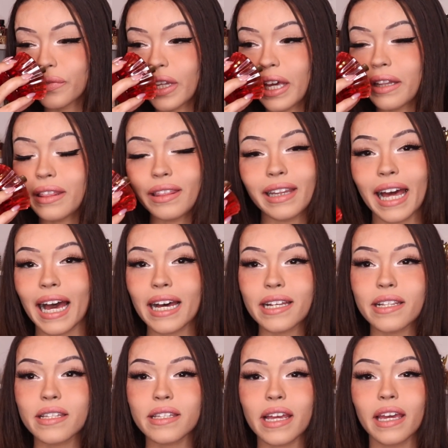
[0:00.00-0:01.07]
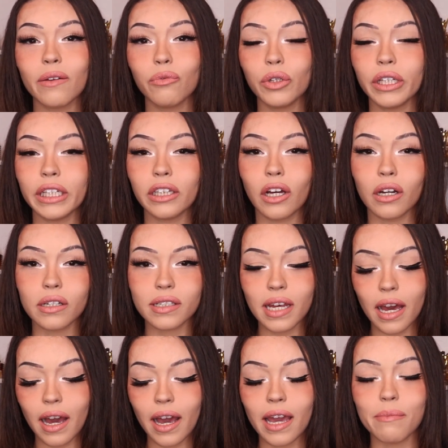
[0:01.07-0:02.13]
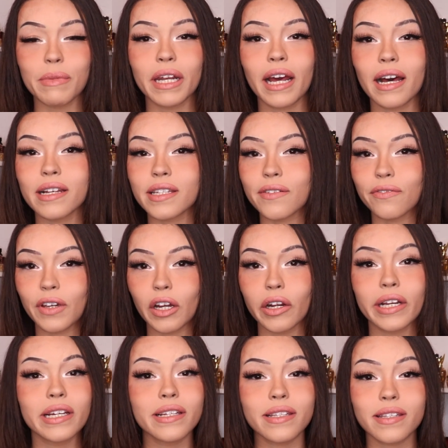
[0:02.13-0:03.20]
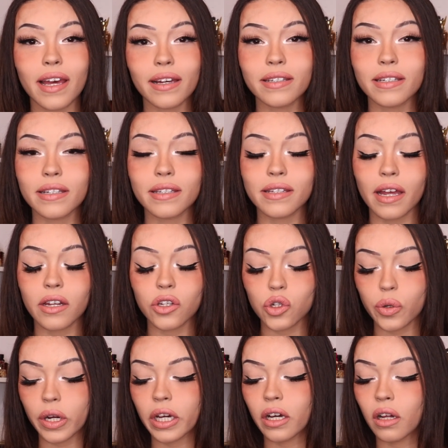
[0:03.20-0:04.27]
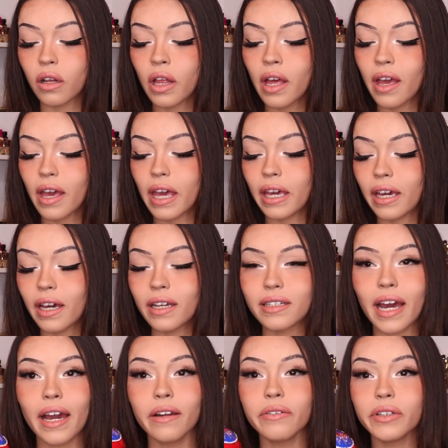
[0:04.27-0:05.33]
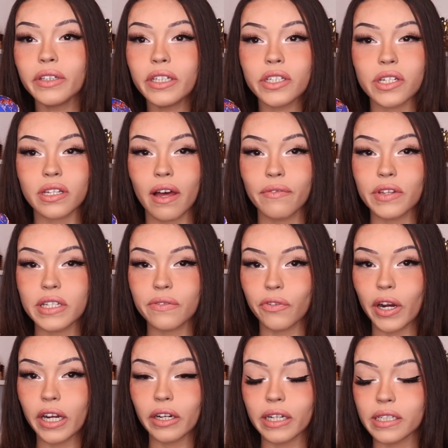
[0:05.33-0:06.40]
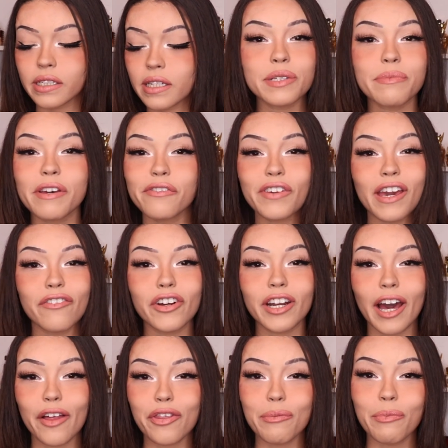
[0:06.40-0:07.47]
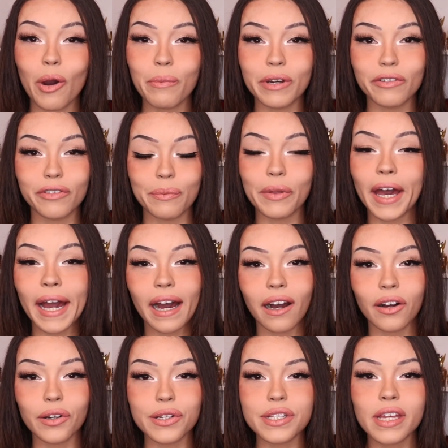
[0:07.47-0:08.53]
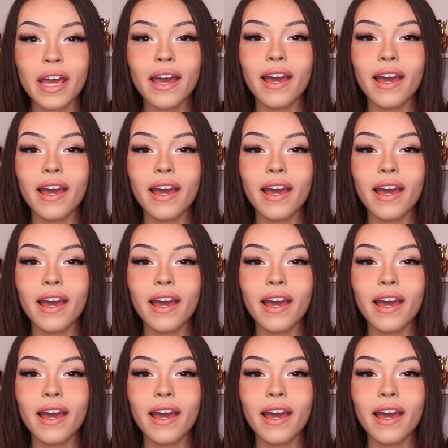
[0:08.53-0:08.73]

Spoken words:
It lasts a really long time. It has a very sexy scent trail, and I really just love this fragrance. This is my favorite at the moment from the house.